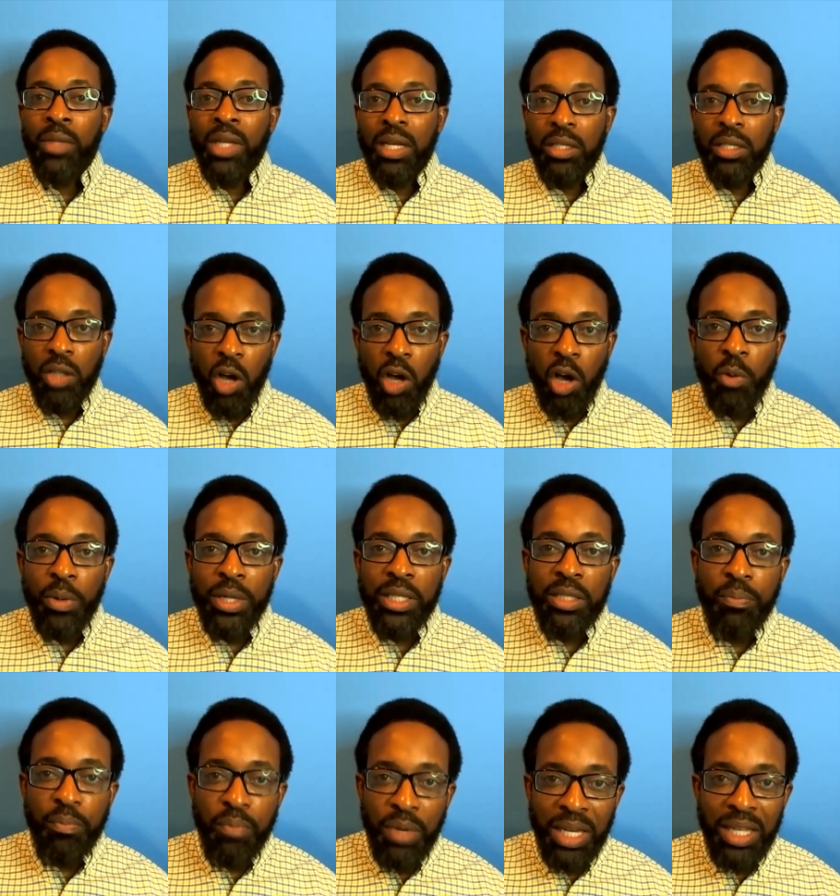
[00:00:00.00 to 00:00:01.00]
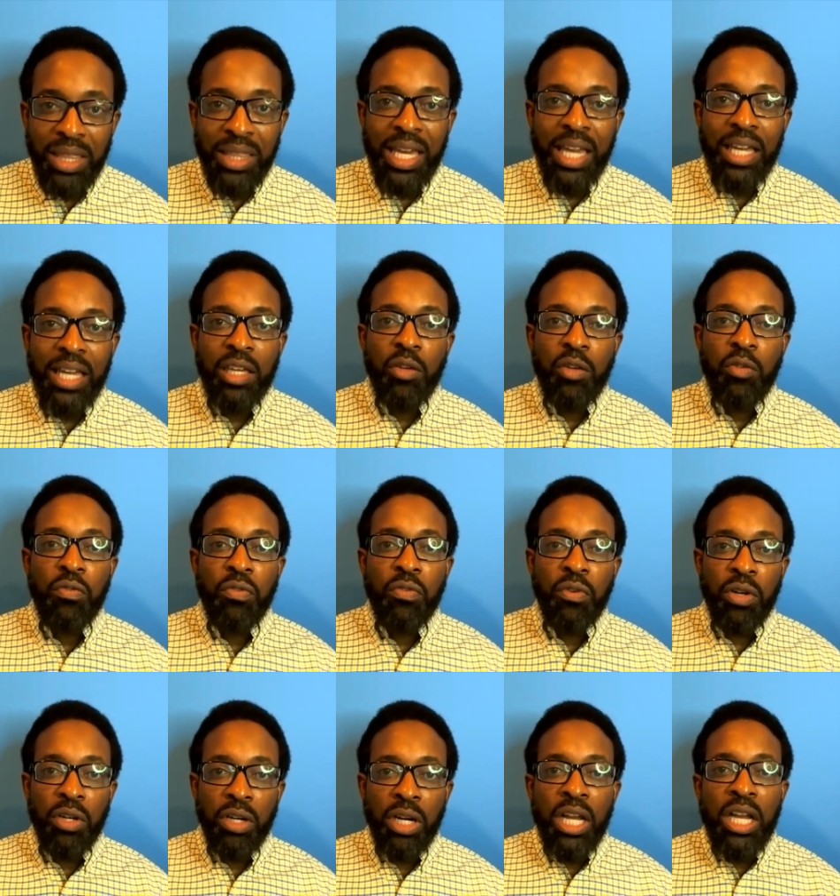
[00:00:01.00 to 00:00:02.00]
As always, big thank you
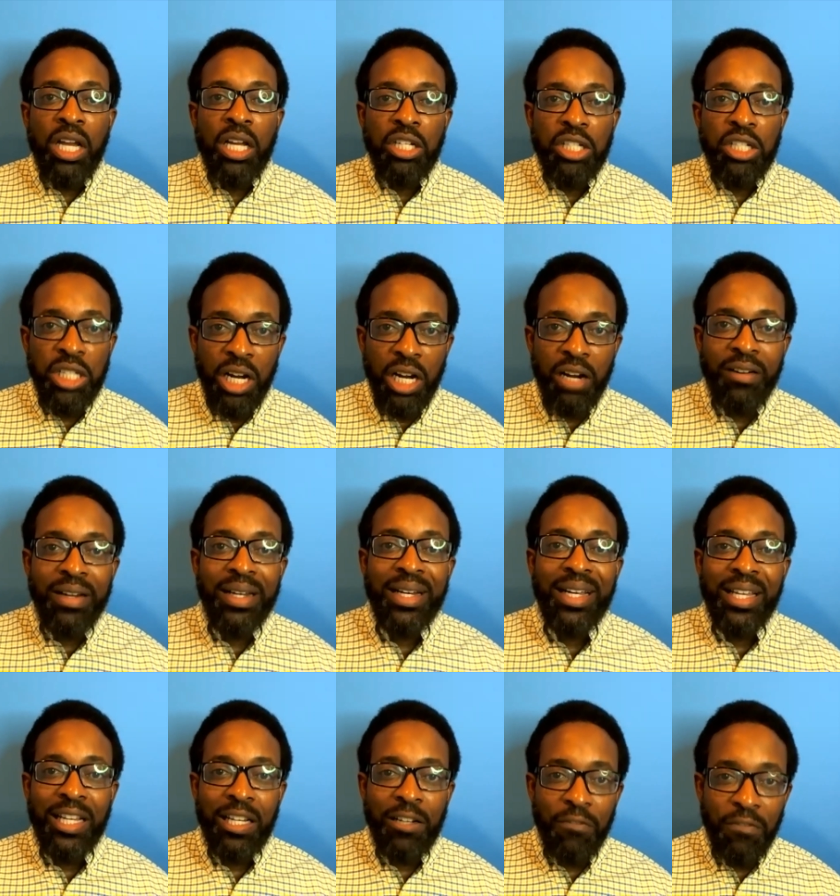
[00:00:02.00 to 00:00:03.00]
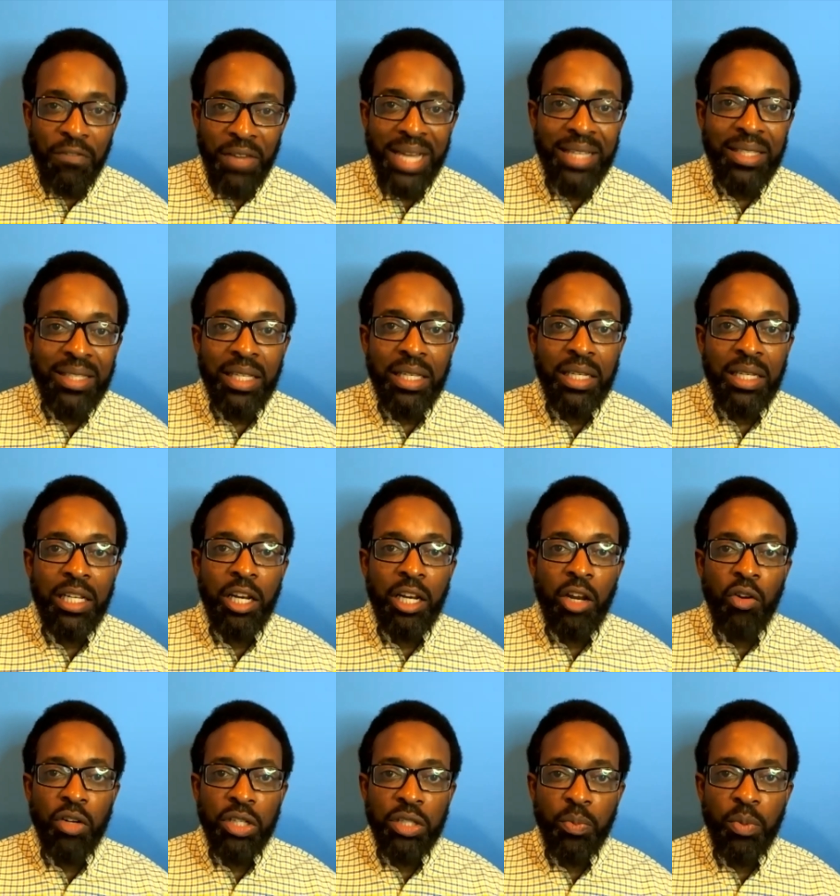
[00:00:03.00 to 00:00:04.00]
for sharing and investing in
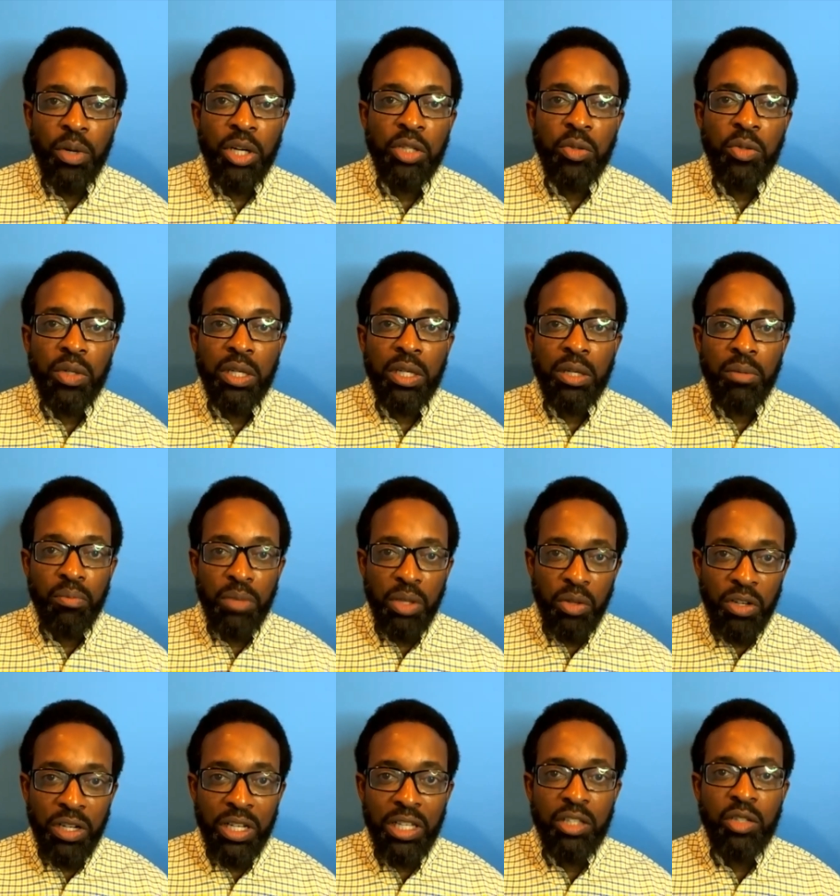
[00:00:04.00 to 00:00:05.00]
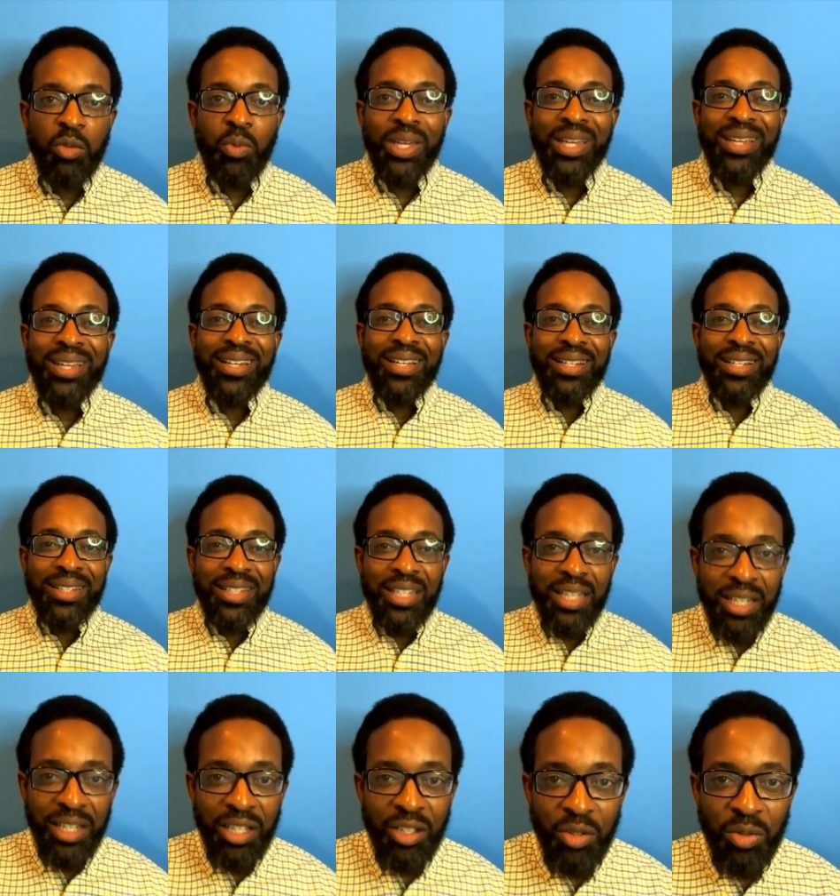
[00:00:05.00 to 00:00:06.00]
our spiritual community so we can
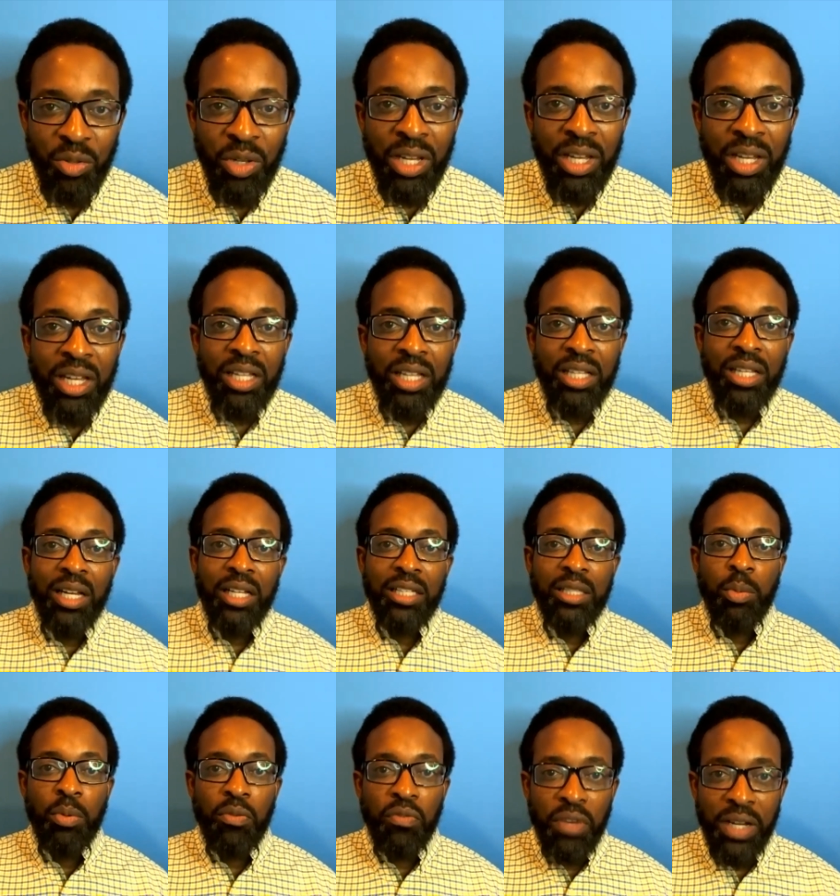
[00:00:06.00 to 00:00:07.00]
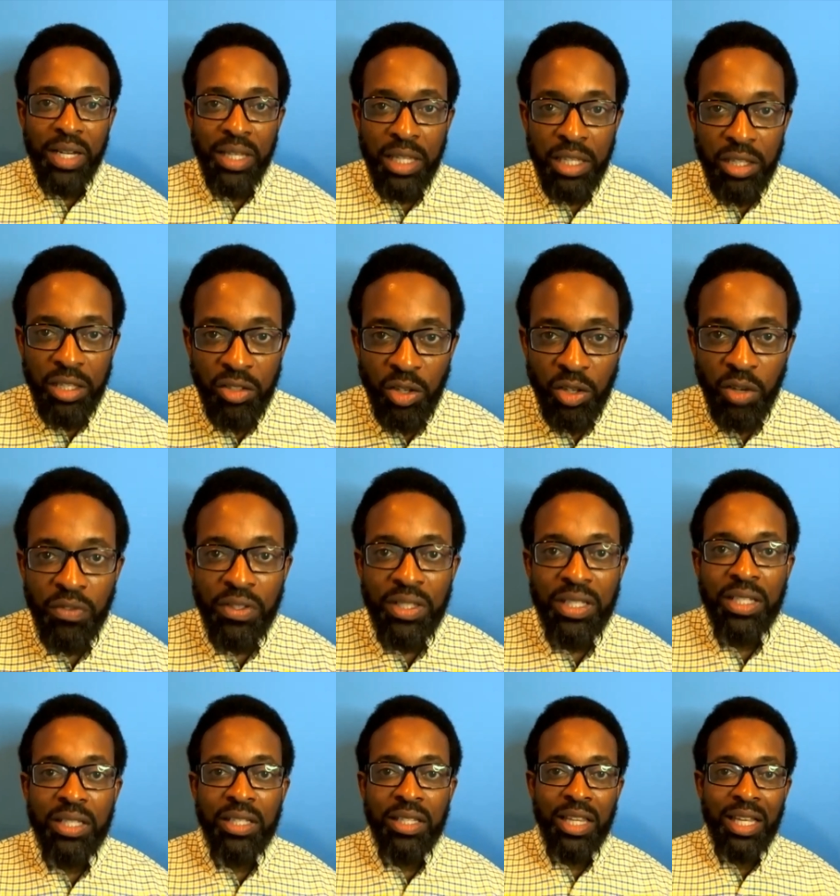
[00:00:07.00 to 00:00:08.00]
continue to provide these
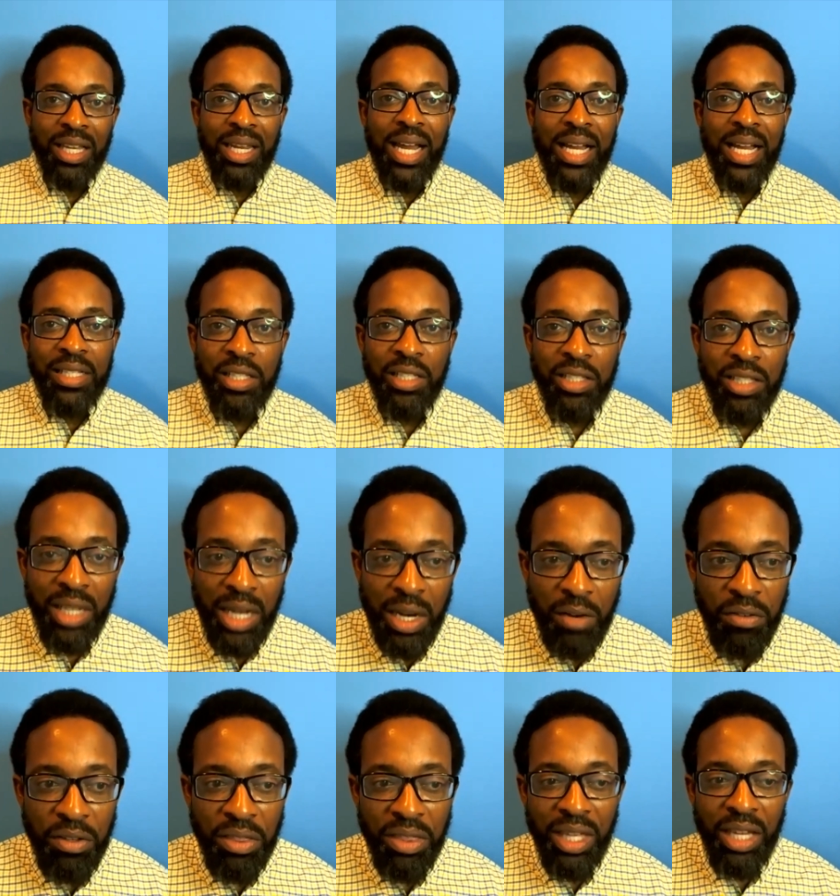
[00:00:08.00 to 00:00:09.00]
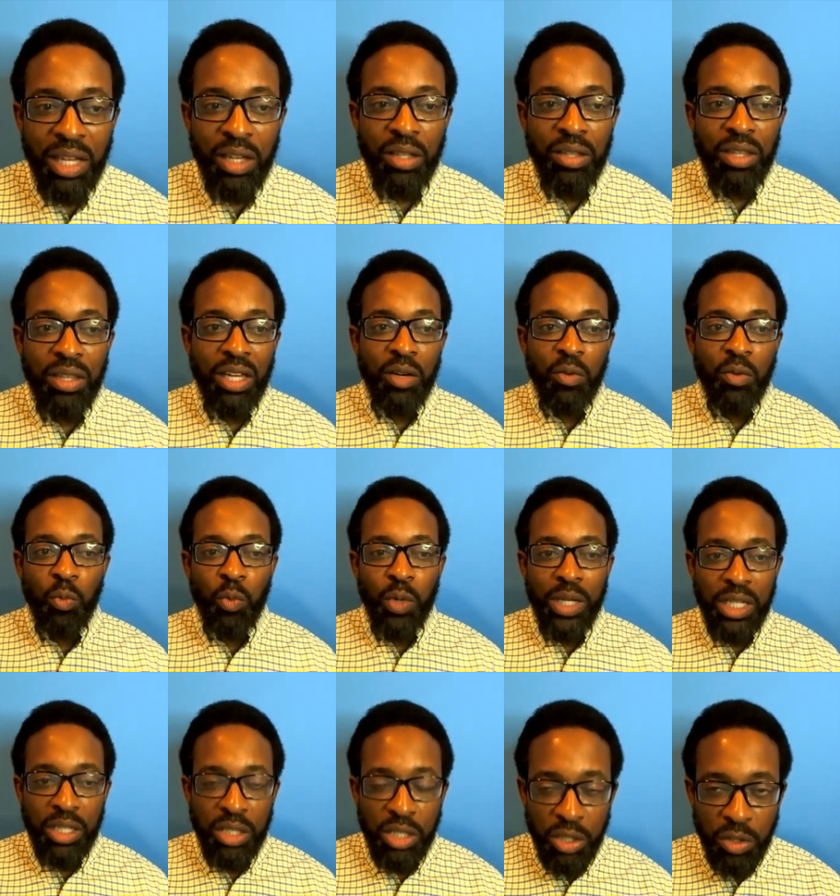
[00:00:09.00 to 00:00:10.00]
services and the classes and everything that
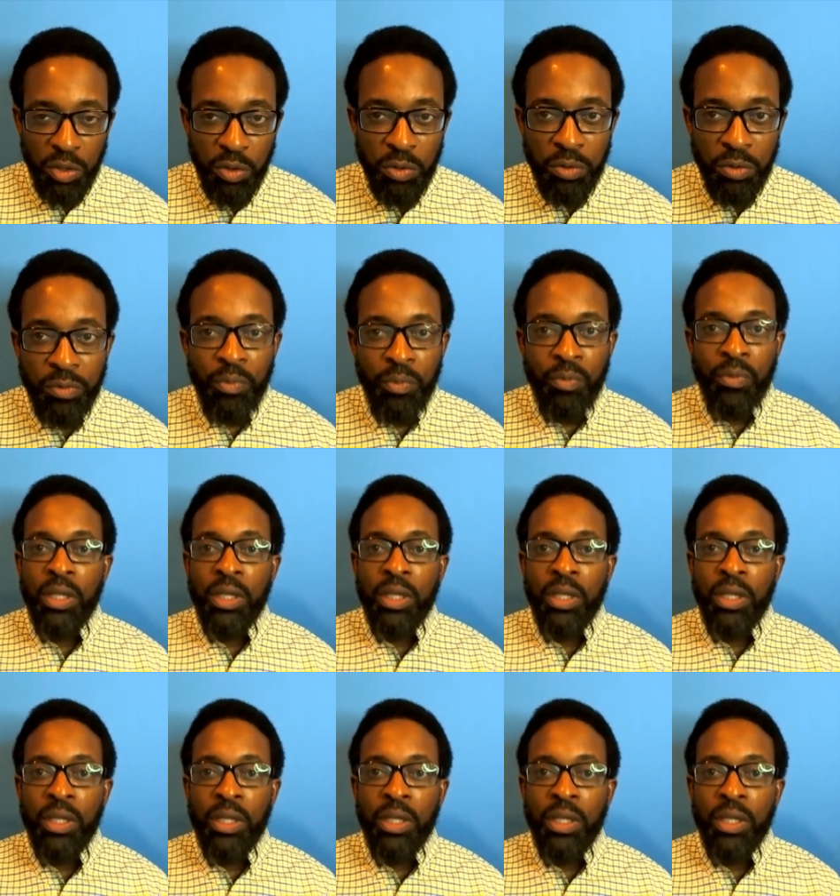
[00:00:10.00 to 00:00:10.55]
we do.